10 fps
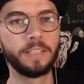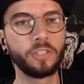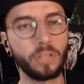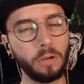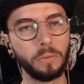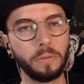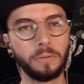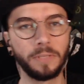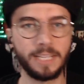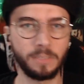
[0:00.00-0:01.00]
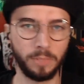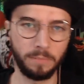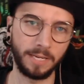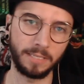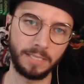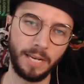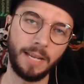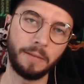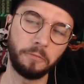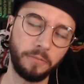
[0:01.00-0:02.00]
So yes, Big Macs, today
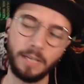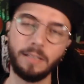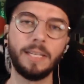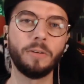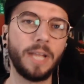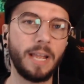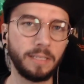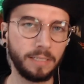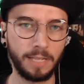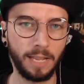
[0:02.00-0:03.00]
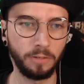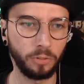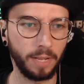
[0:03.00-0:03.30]
I'm finally here reacting to King Gnu.